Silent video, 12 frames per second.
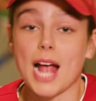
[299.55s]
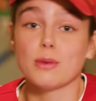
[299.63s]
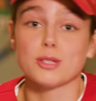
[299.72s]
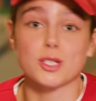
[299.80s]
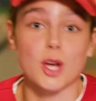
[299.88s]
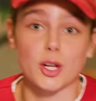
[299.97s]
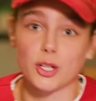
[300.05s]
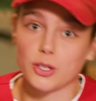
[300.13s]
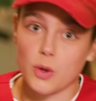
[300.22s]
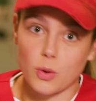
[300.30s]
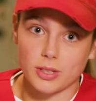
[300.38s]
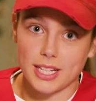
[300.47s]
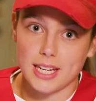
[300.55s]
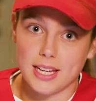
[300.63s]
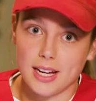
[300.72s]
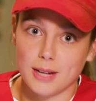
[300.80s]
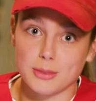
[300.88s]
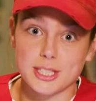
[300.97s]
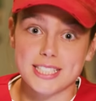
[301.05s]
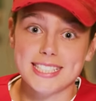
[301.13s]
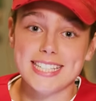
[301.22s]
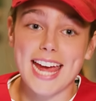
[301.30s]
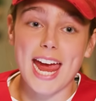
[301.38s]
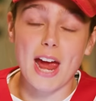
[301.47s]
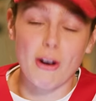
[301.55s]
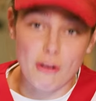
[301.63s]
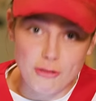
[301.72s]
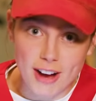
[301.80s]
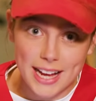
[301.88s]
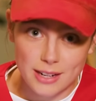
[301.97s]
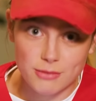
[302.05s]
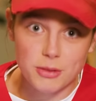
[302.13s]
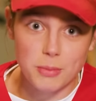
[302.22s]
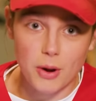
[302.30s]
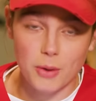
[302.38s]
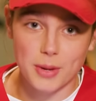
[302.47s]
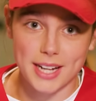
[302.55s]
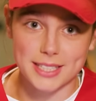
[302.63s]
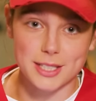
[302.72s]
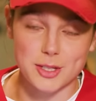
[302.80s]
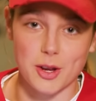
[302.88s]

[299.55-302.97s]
I was not a good goalie. I was terrified of the ball when I did